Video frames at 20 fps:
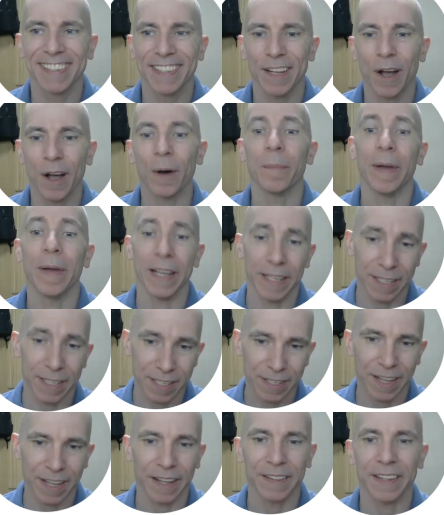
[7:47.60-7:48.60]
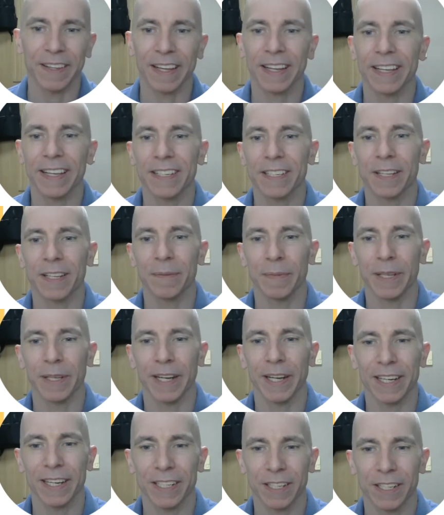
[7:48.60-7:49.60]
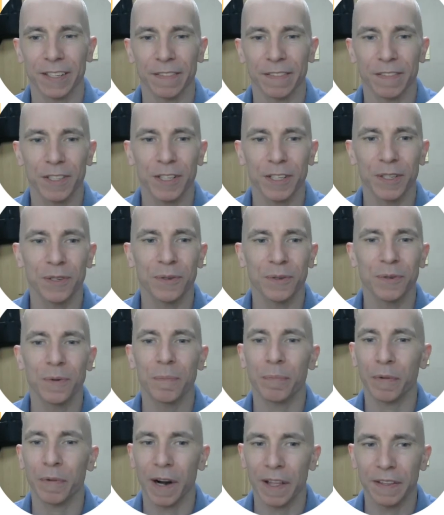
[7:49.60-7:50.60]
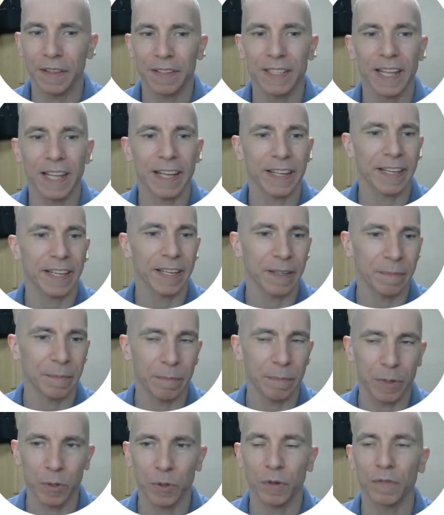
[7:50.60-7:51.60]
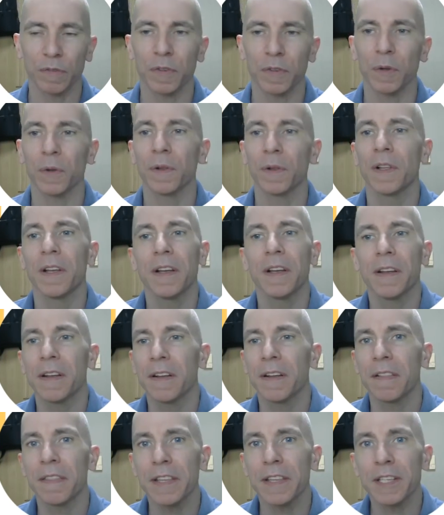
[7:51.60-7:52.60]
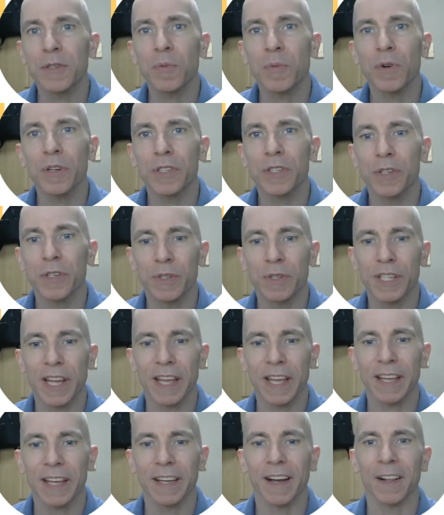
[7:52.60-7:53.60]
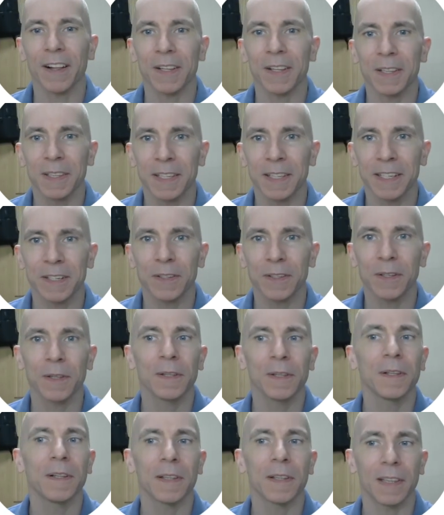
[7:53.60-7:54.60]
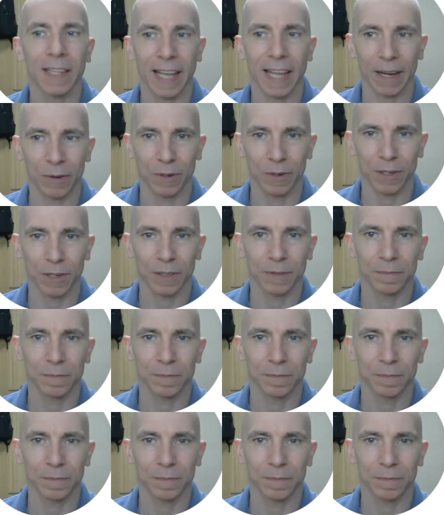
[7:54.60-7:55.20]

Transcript: Amazed, yeah, in that case can be an adjective too. Breathtaking, beautiful. These words you say a little louder.